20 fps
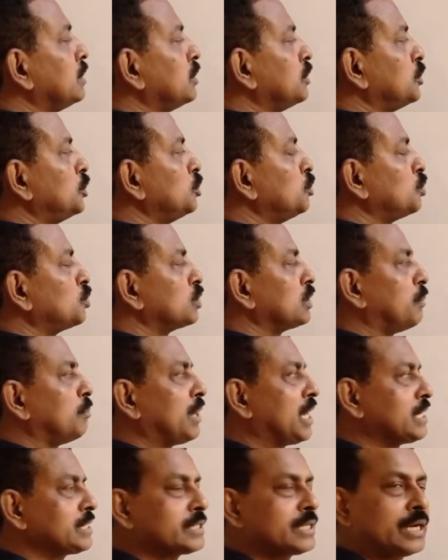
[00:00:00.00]
due to the
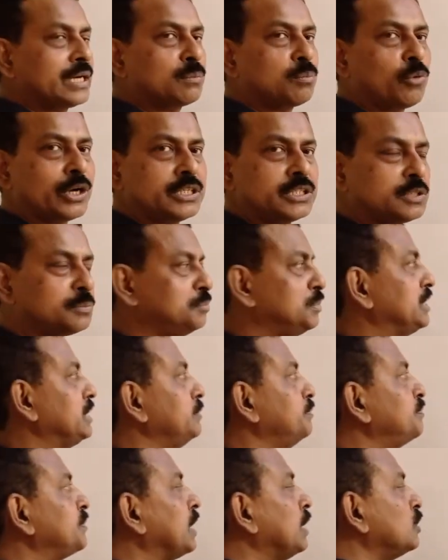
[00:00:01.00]
mass at point B.
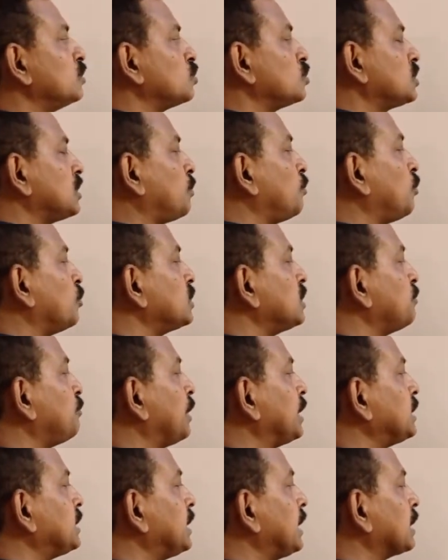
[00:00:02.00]
So suppose if I
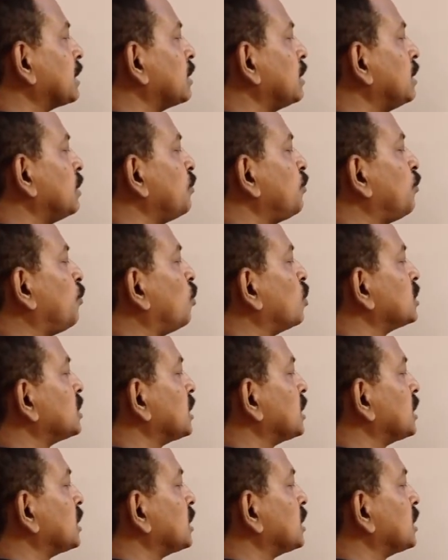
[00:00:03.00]
take force